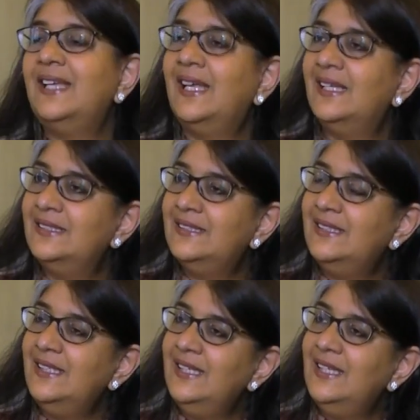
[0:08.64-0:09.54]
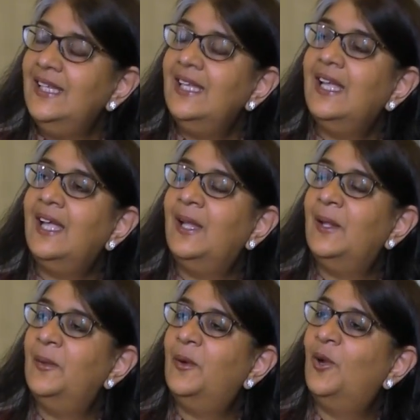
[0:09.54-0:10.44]
as the
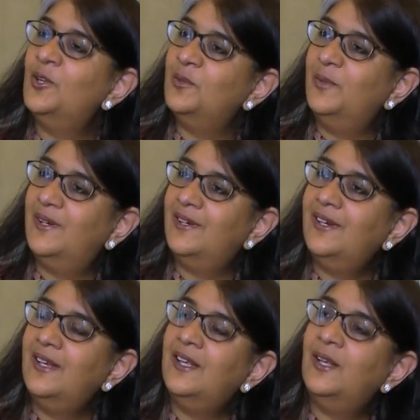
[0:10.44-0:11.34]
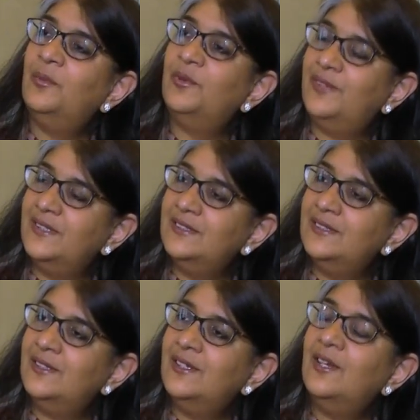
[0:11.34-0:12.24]
Oltramare
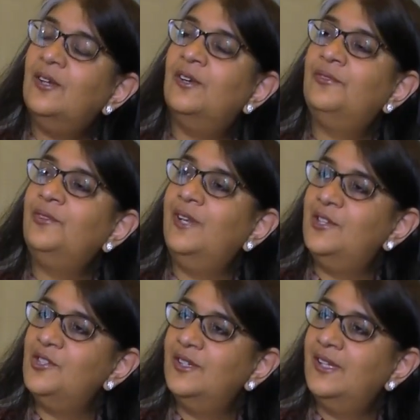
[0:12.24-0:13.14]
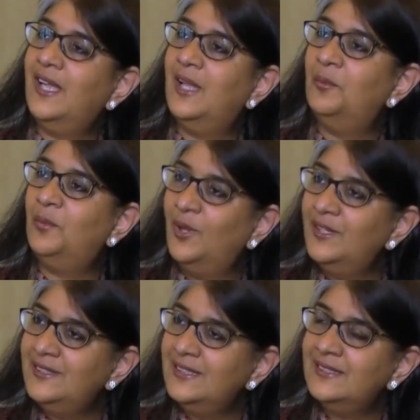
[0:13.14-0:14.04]
Professor of Religion and
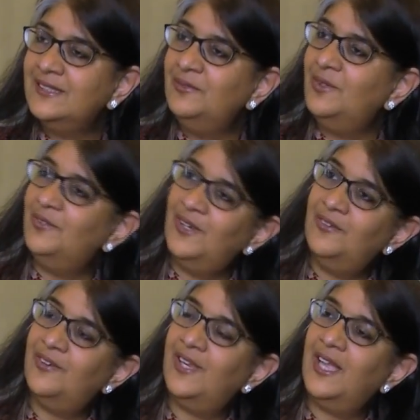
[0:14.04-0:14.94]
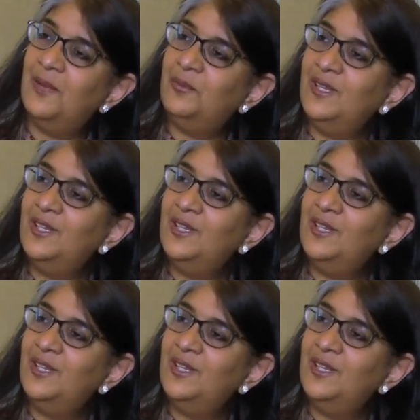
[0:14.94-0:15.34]
Politics, and we're very, very happy